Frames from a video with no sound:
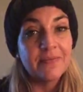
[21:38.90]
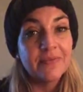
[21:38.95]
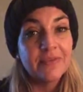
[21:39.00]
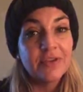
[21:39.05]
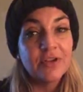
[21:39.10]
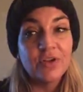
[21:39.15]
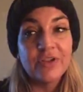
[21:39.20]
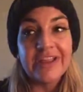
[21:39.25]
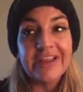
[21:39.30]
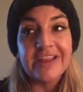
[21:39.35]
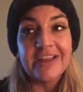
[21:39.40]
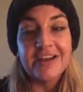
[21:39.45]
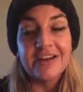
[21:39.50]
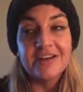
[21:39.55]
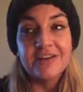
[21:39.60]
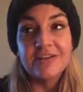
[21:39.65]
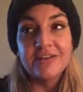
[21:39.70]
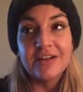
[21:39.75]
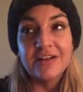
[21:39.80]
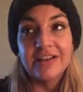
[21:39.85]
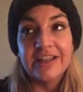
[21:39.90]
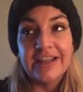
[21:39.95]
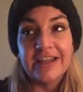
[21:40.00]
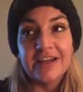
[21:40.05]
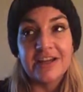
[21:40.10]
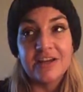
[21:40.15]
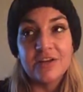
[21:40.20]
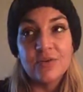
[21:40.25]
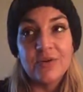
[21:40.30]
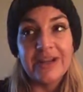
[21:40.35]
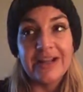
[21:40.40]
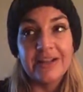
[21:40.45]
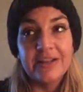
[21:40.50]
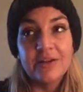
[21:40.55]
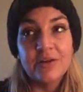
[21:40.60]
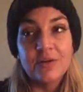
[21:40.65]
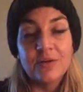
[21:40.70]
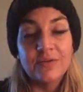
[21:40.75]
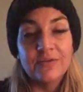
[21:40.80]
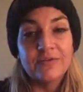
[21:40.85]
you're like an annoying
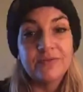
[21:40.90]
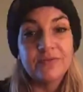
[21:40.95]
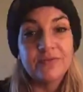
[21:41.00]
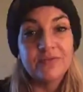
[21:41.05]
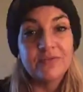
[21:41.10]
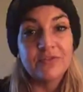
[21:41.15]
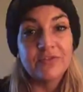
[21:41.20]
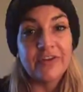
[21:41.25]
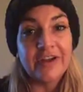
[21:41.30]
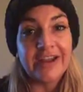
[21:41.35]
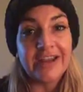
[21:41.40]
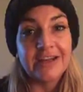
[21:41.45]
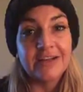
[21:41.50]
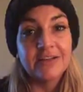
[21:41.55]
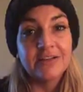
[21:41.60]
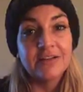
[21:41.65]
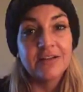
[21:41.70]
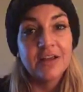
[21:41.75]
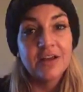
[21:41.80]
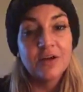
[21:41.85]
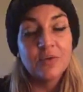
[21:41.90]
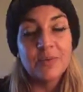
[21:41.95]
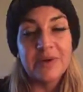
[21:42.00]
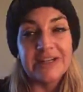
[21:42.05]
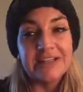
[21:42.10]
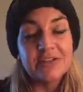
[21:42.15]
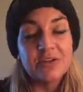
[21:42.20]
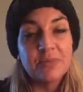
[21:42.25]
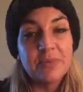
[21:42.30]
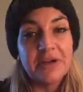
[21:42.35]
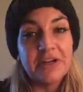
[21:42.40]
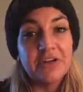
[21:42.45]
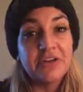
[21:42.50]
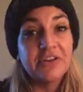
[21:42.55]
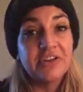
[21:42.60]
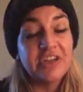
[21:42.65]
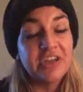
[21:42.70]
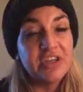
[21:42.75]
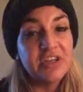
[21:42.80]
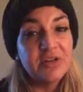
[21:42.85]
little fucking weasel, but you're
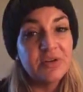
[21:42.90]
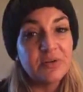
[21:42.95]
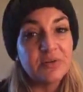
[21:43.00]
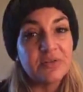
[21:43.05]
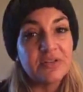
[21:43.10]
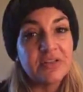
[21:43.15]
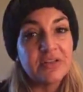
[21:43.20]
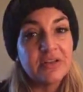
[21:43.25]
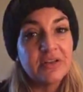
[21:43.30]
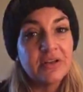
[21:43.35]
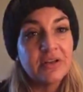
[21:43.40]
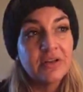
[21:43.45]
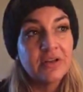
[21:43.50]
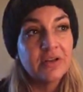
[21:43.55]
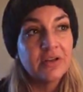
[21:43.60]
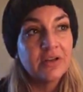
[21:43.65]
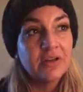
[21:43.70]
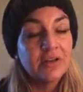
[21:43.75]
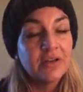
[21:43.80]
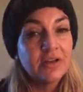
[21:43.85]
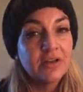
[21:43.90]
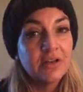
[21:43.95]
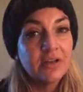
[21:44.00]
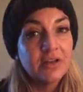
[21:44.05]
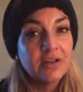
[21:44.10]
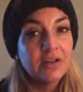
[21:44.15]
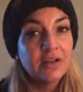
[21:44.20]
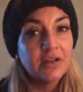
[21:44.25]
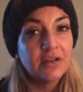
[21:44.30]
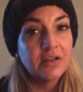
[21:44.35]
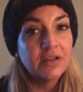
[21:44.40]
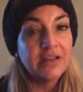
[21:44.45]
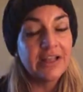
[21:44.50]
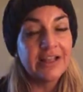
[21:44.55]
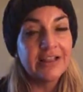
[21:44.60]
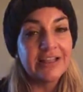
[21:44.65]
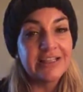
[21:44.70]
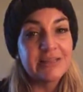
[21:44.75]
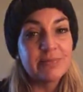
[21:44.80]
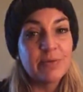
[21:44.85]
cute. Like,
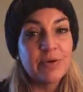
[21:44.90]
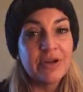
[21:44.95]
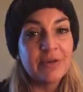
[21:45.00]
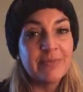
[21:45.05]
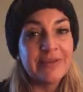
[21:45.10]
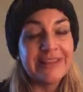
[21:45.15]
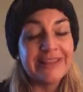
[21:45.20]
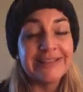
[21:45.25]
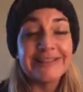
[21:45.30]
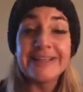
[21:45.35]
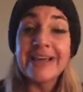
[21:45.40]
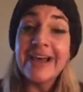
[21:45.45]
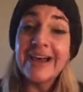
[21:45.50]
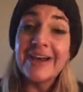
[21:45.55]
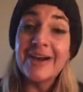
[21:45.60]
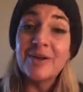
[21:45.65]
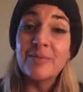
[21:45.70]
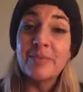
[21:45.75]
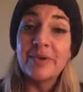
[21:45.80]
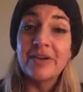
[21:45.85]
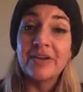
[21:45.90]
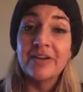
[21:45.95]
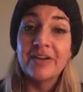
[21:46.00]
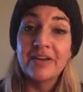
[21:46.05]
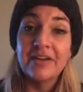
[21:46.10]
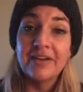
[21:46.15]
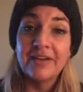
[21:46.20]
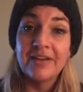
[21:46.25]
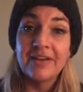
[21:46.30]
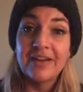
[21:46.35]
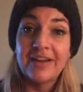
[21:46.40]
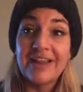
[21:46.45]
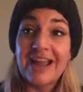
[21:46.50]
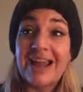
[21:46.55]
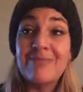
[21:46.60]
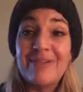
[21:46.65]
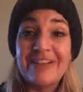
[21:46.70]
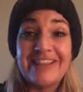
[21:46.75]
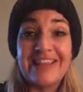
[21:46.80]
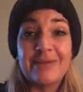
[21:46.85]
let's put him in the tub. I
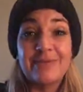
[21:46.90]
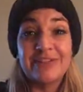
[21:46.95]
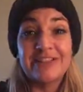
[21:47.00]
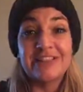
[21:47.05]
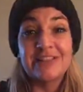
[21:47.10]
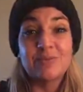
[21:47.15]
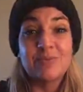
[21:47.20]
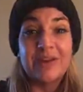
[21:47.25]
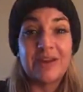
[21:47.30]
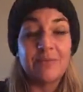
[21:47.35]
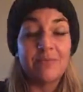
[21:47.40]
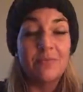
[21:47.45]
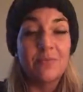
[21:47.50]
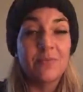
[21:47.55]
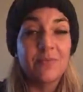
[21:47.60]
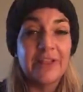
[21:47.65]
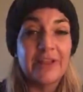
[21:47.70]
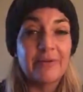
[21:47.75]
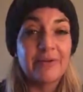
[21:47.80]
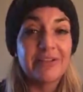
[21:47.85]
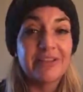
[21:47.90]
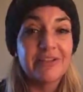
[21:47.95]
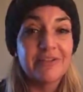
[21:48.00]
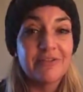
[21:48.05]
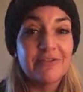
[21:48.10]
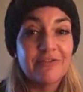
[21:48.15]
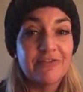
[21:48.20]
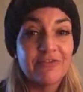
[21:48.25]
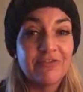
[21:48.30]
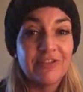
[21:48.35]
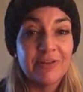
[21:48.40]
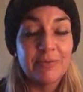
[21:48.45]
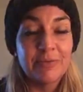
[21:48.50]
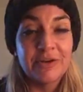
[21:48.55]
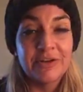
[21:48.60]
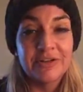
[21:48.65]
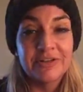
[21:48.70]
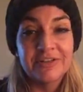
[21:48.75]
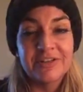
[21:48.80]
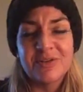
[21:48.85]
bet they would swim, like, with little
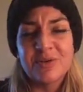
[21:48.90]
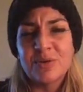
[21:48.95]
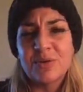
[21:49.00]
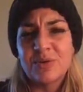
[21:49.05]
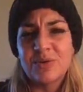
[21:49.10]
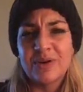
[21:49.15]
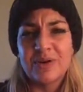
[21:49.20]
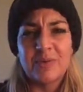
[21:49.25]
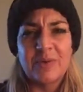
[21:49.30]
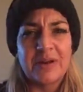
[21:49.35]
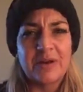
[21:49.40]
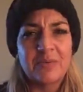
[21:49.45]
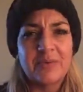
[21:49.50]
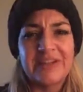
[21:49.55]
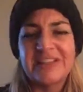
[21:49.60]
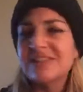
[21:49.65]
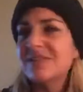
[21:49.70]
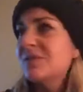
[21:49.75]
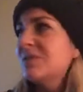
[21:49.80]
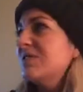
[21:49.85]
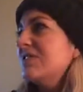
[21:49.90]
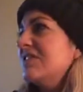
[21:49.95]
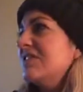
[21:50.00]
flippers. Oh, I want a weasel.